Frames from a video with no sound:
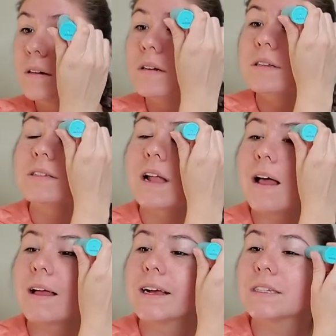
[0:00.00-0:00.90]
it's
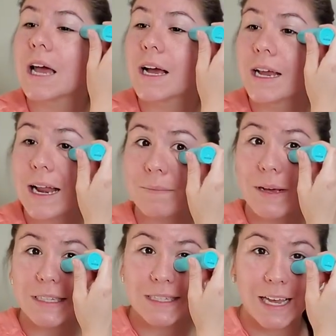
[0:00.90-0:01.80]
not like tugging at
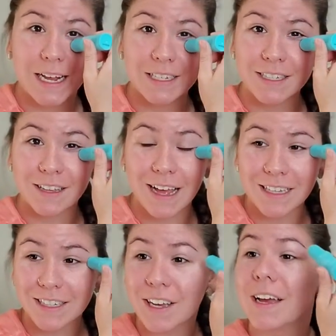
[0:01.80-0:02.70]
my skin, so
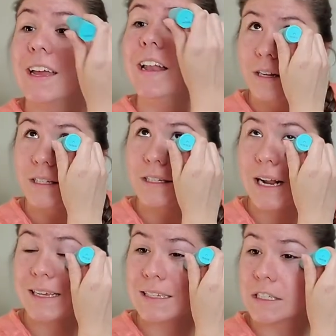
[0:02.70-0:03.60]
that's good. It's
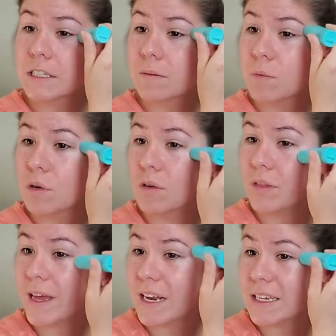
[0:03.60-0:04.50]
nice and
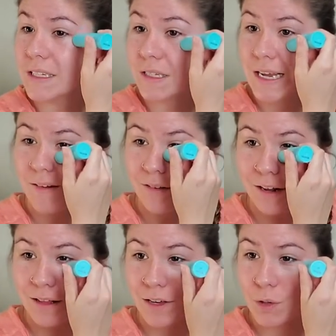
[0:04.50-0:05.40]
smooth. It is
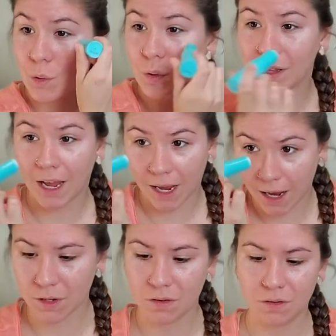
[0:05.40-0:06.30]
definitely
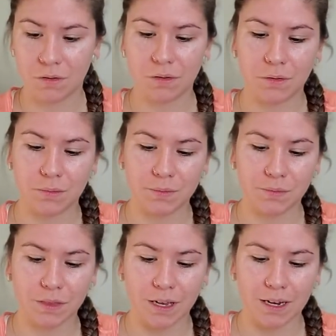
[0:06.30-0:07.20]
cooling. Ooh,
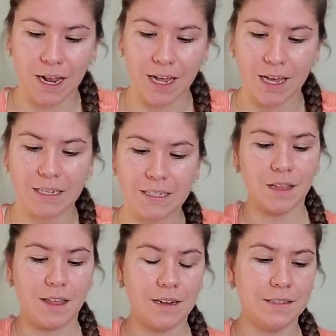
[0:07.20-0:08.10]
Nice.
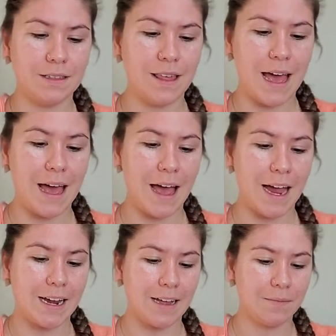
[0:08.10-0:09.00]
So there's that
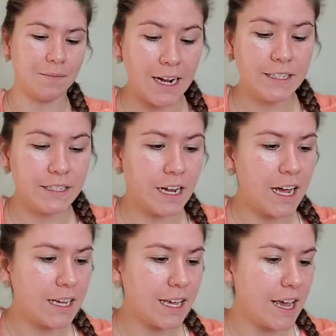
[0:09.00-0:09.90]
item. I did
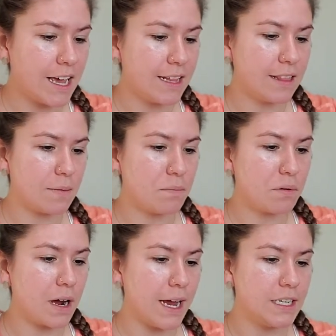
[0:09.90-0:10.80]
not get the
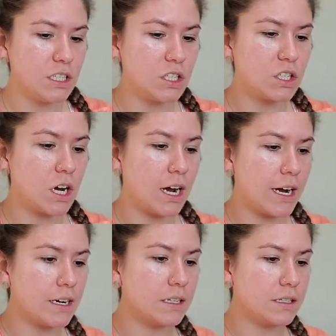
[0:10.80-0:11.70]
price
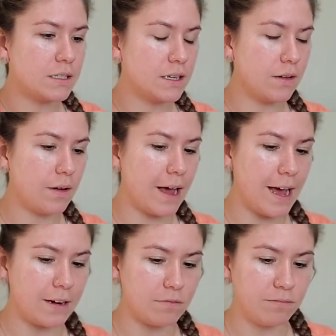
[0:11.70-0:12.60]
chart, so I
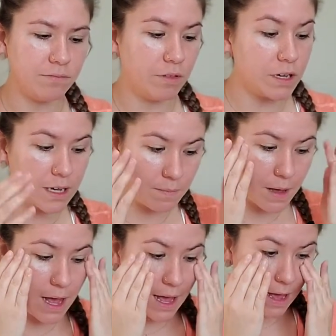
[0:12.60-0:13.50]
had to look
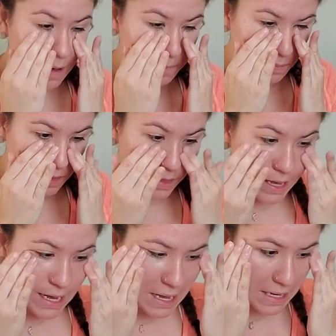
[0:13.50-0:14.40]
them up.
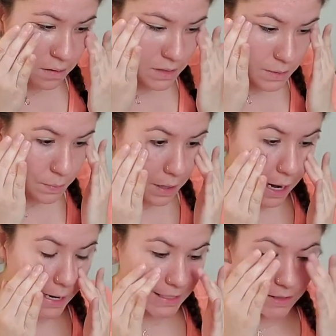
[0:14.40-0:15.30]
This was
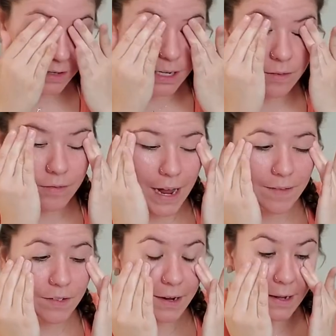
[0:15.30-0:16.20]
priced
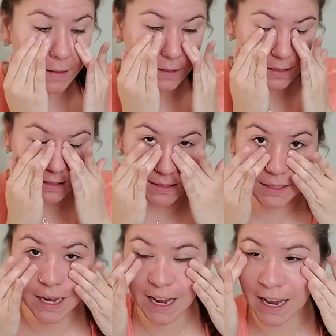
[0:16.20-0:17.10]

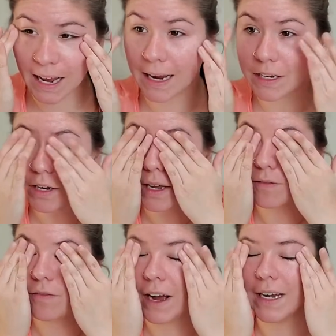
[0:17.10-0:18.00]
$35 and you
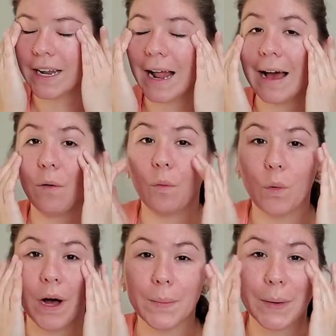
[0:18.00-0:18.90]
can find it at
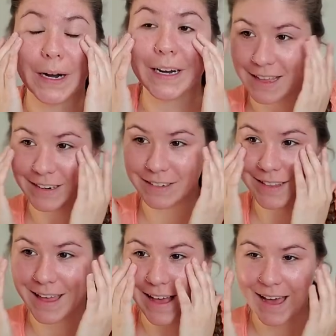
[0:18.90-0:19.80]
Walmart. There's
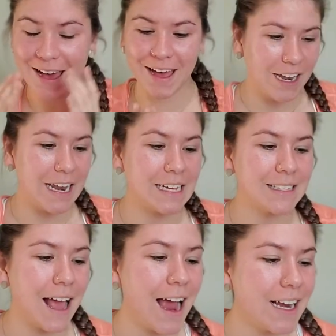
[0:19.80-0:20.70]
that.
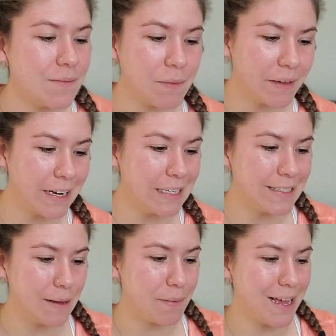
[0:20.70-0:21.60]
Next item I'm gonna
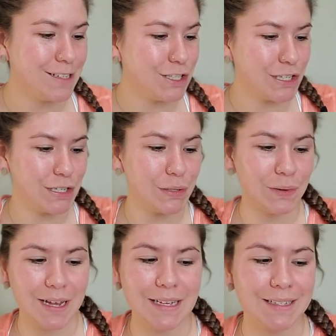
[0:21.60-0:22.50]
dip into
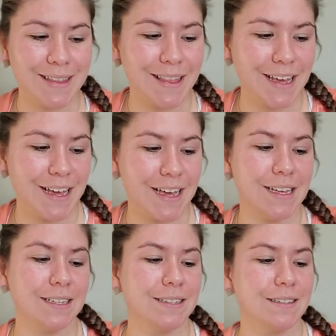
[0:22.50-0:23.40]
is
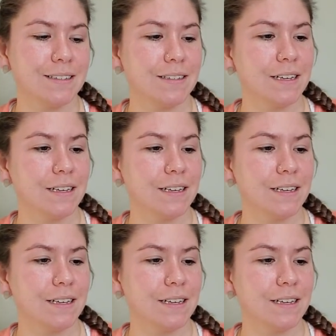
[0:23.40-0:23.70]
this